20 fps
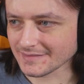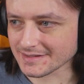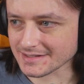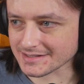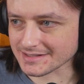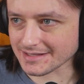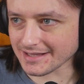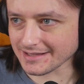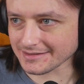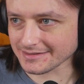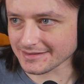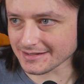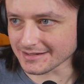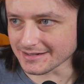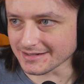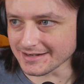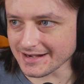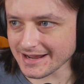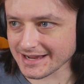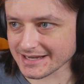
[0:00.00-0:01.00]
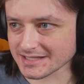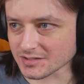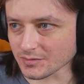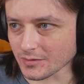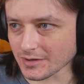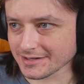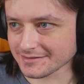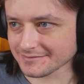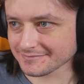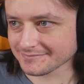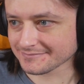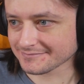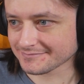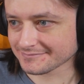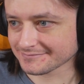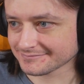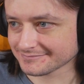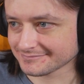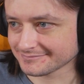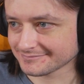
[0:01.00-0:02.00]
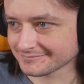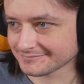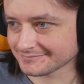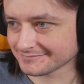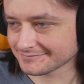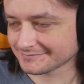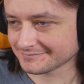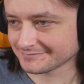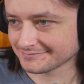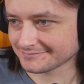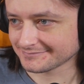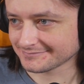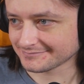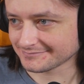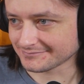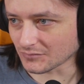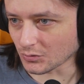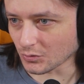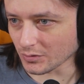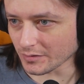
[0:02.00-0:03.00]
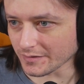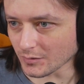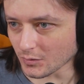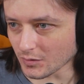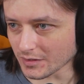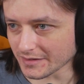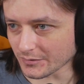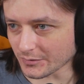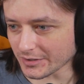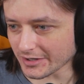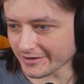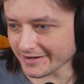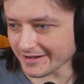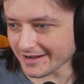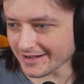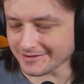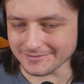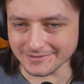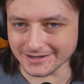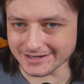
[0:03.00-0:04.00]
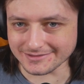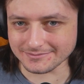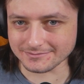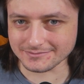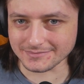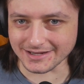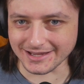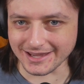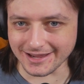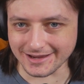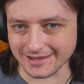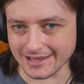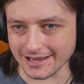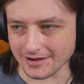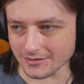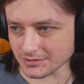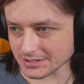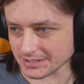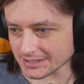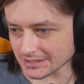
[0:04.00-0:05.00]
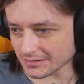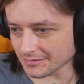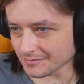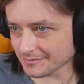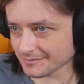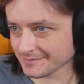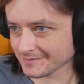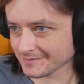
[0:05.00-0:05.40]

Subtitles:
Is that the next one? Or the one that we already got? I can't count, so.